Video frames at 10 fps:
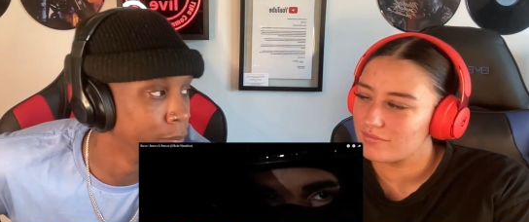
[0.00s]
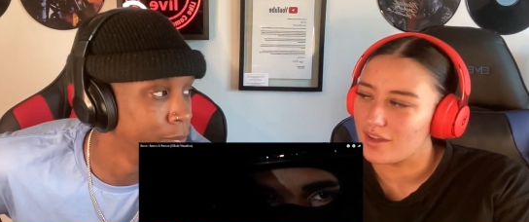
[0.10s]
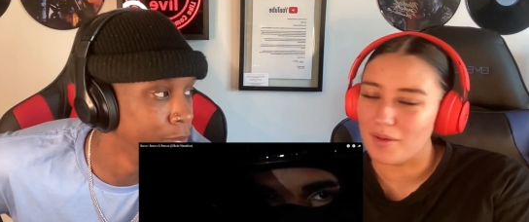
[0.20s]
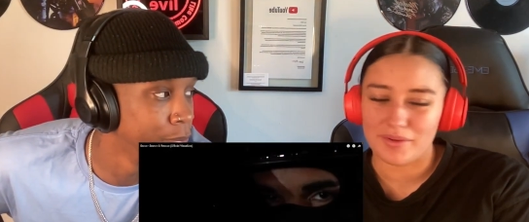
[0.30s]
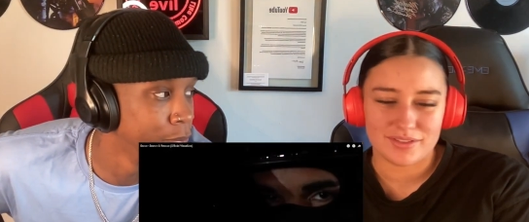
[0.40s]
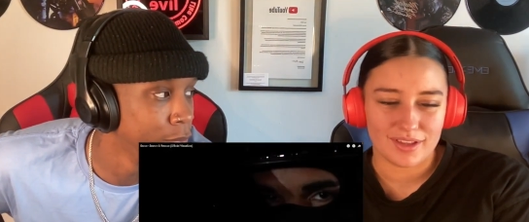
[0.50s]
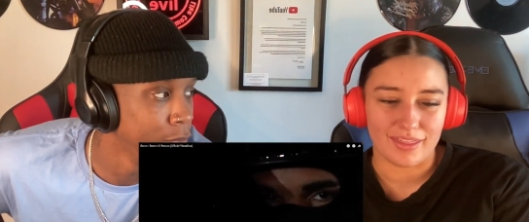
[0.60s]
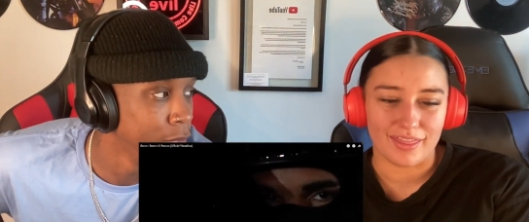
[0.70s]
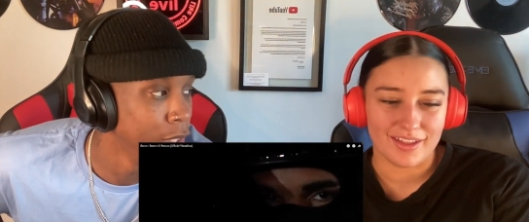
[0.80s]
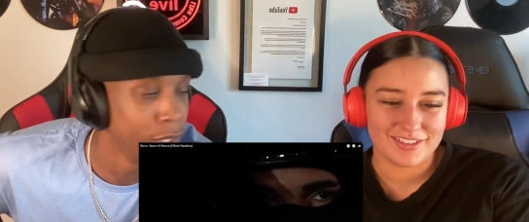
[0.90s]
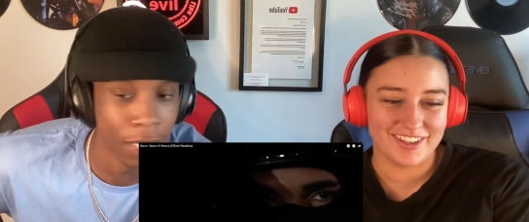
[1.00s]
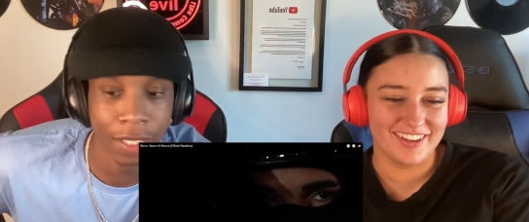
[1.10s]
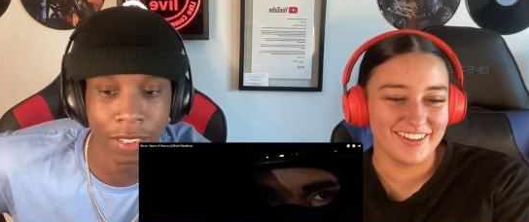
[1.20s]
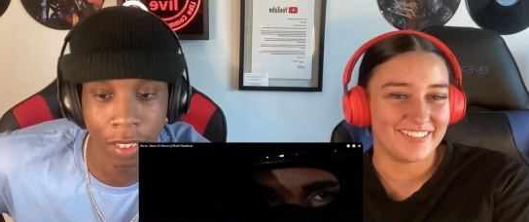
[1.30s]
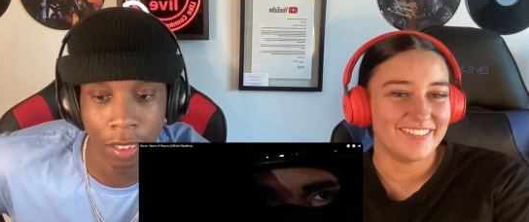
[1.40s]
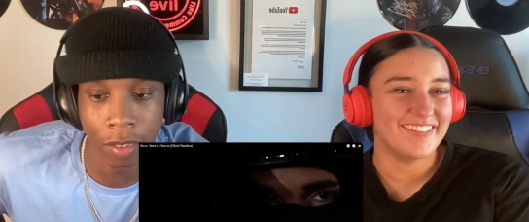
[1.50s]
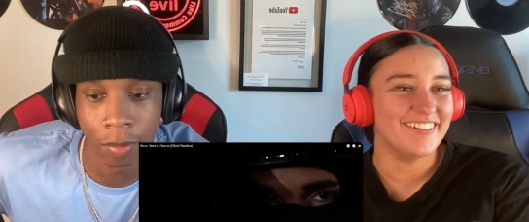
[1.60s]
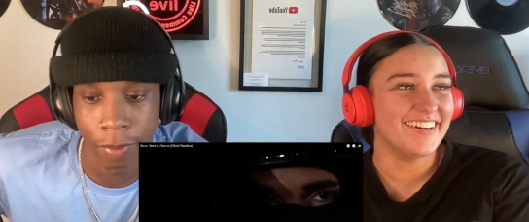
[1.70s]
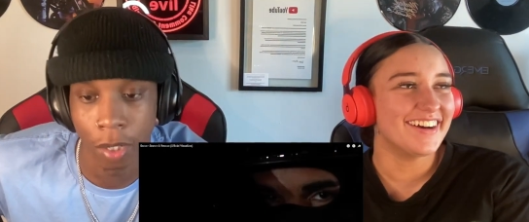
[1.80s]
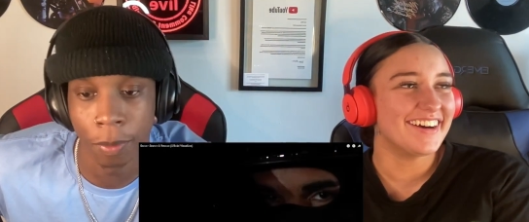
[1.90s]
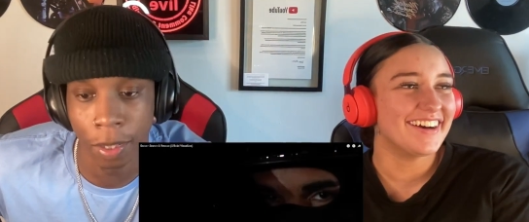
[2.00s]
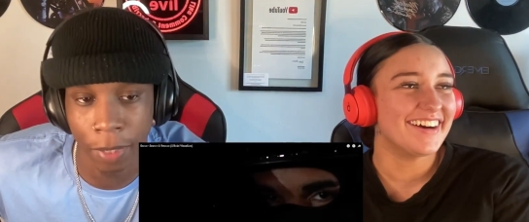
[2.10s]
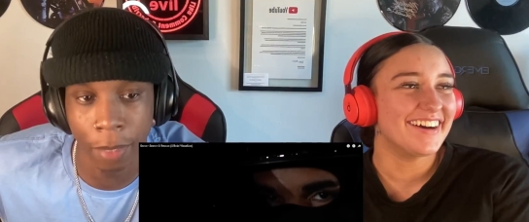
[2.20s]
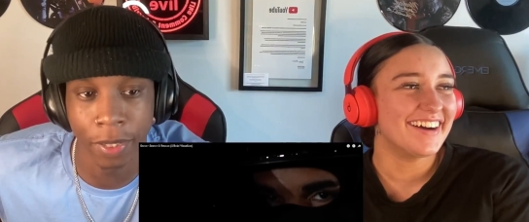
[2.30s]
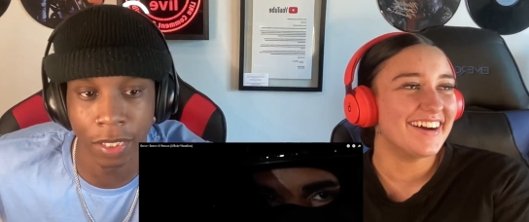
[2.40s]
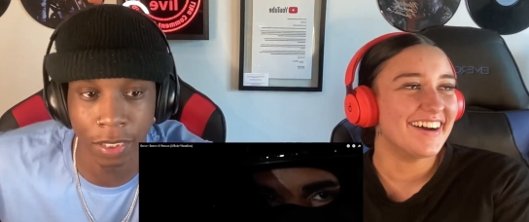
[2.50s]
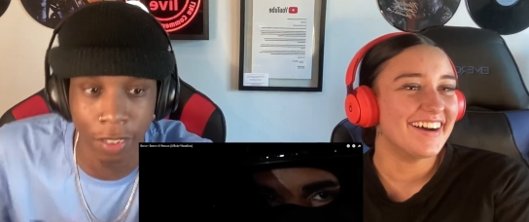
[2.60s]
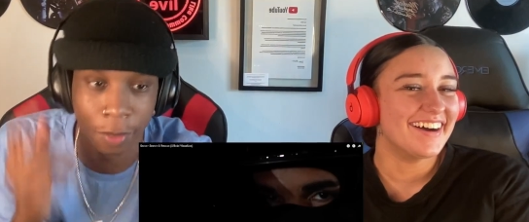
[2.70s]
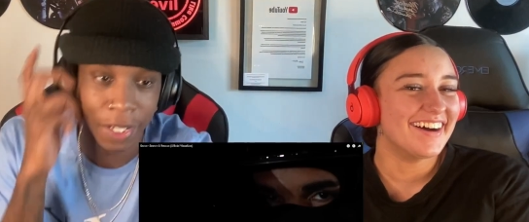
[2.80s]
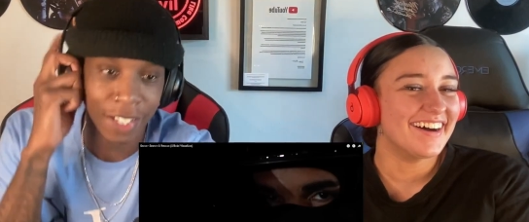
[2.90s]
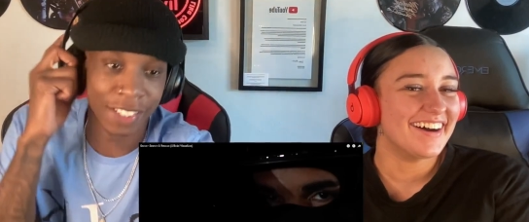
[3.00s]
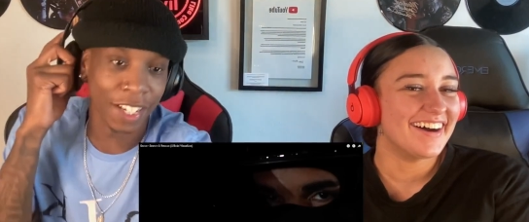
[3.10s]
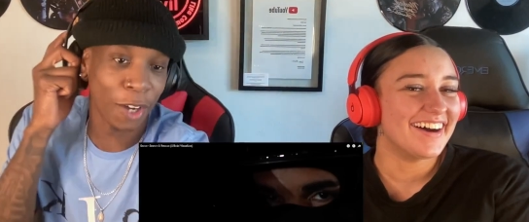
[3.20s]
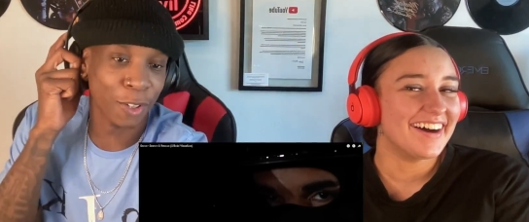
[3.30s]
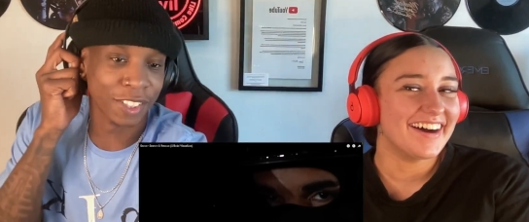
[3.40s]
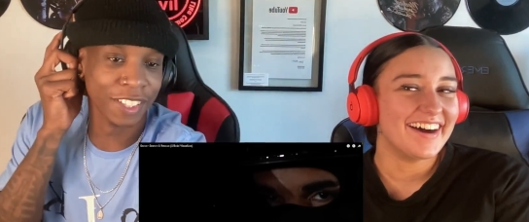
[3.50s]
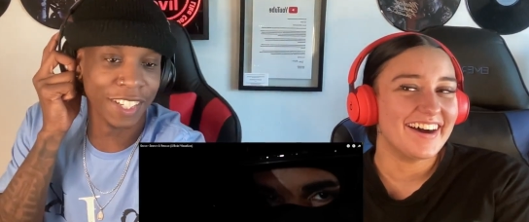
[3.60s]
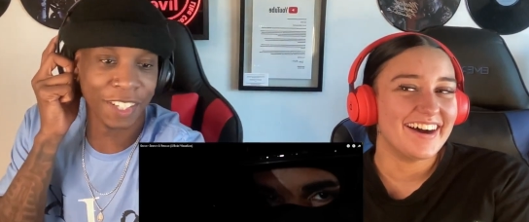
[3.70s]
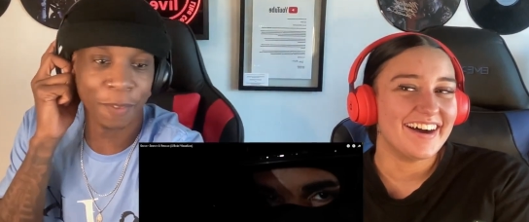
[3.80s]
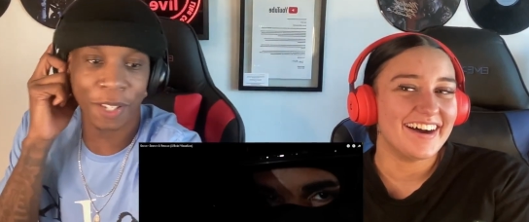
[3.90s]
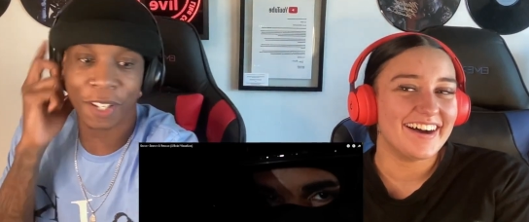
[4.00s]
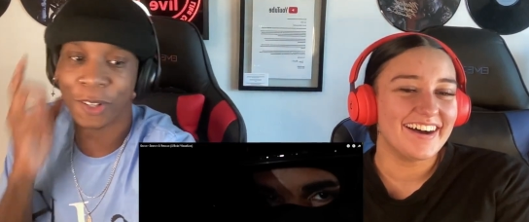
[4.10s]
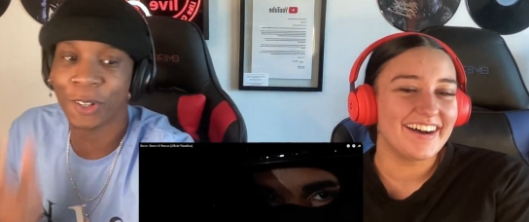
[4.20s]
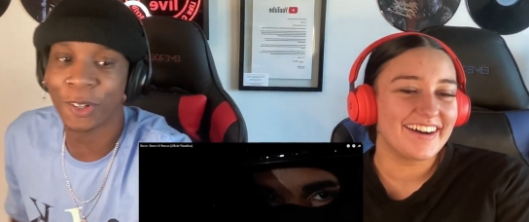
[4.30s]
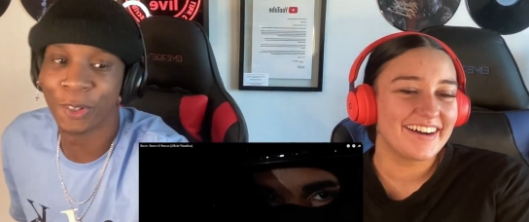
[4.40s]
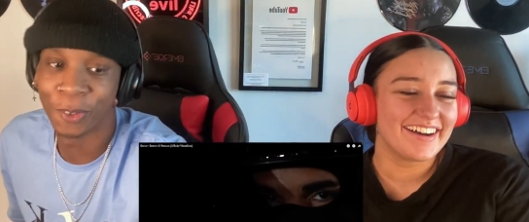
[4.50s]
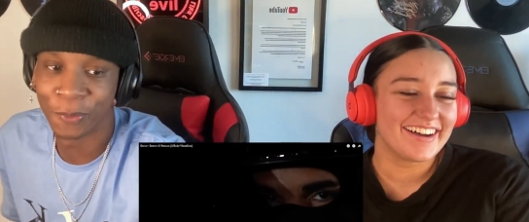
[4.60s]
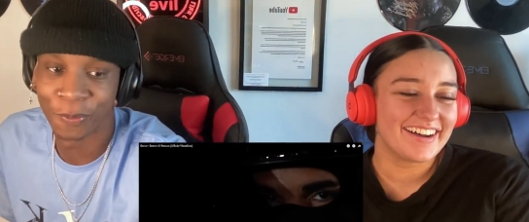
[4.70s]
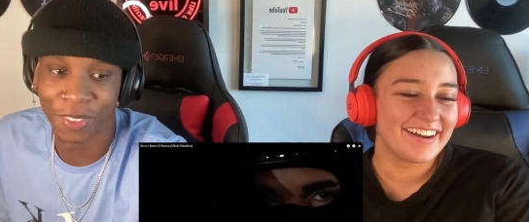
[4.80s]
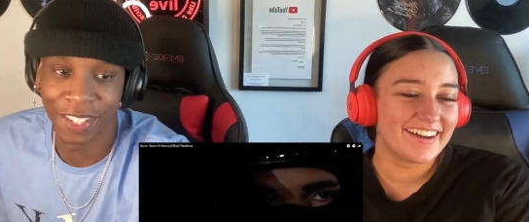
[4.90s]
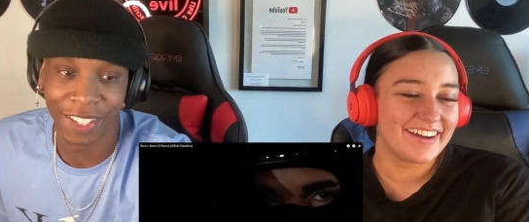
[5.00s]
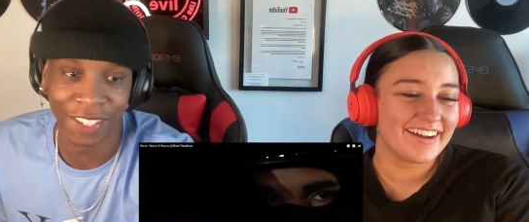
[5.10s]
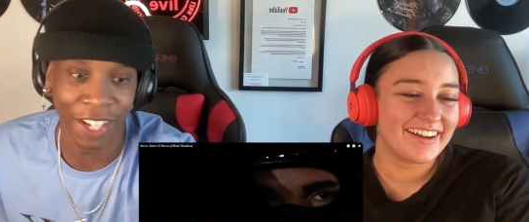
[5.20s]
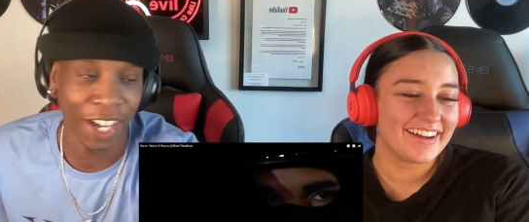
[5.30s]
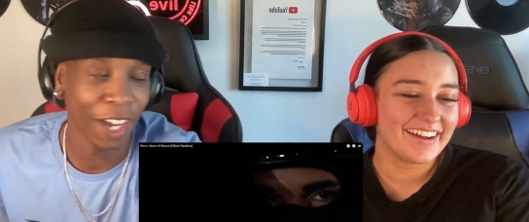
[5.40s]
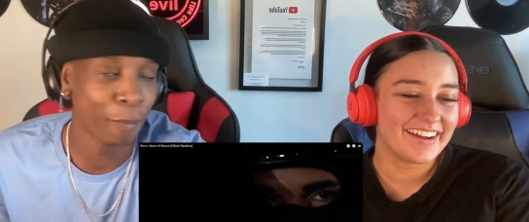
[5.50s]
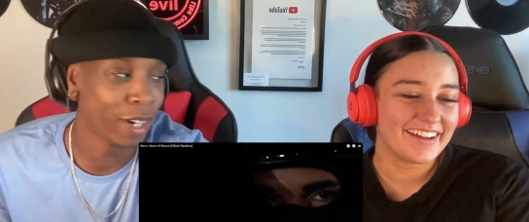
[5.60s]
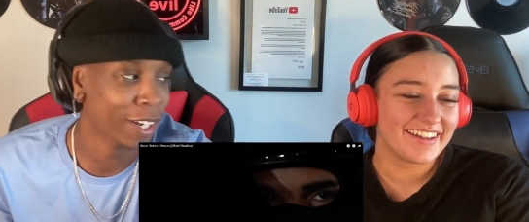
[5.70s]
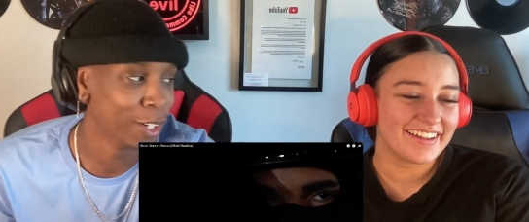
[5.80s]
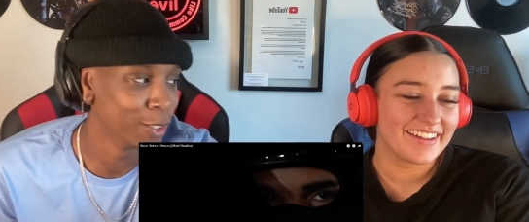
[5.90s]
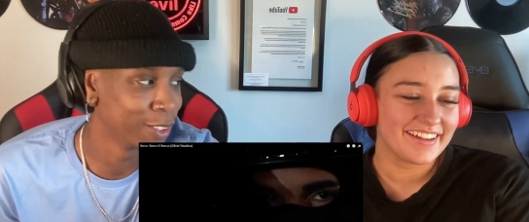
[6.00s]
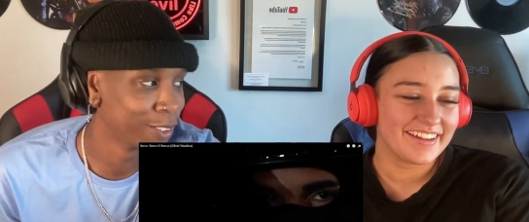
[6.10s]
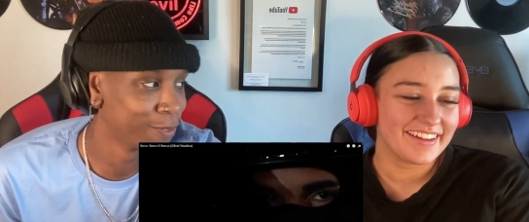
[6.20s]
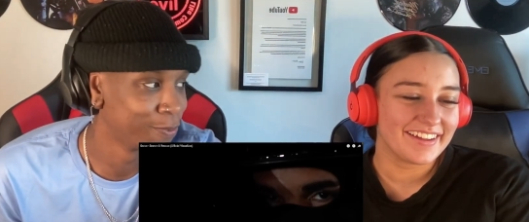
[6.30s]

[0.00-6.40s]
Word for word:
Speaker 1: I'm gonna say that's That's Kim. Kim. On my mama, that's Kim. See, I was looking, I'm like, hold on. The eyebrows,